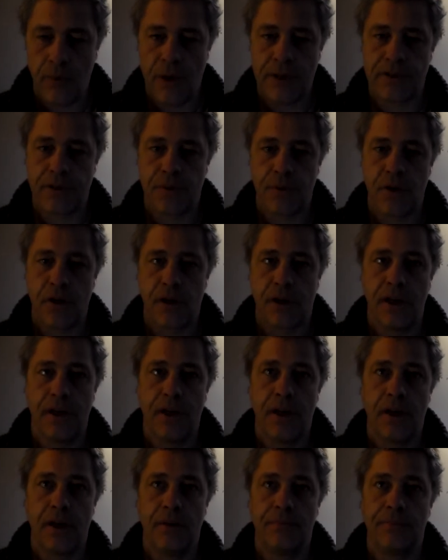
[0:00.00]
Went to work
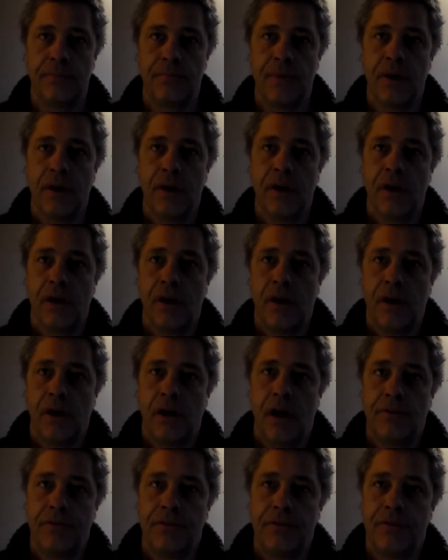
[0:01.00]
in
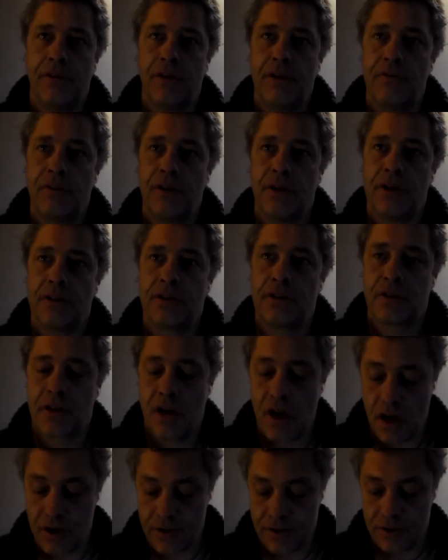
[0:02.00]
after 5 years,
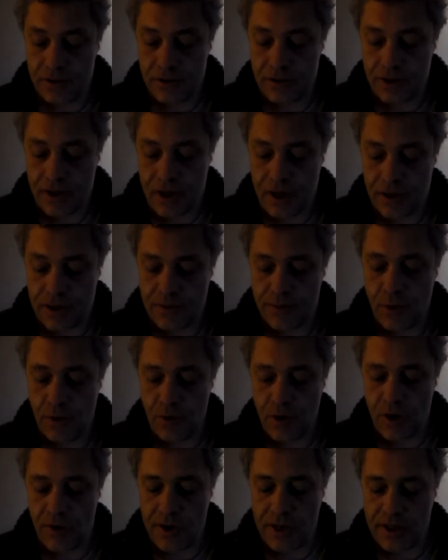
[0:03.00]
cars and small
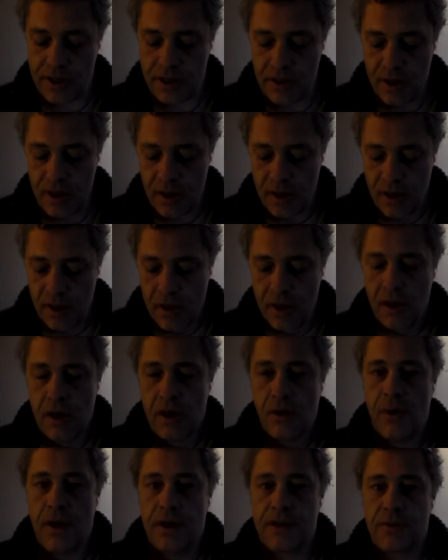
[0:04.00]
lorries.
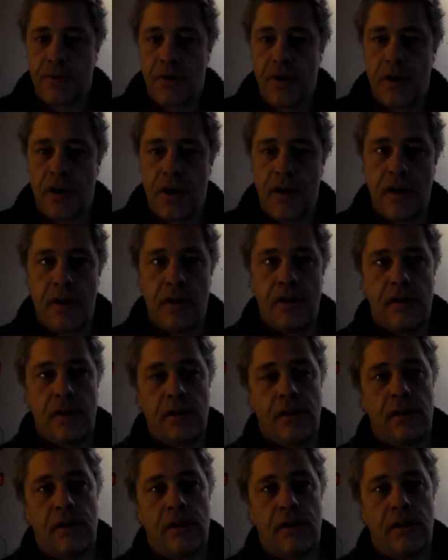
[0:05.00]
Went to work in a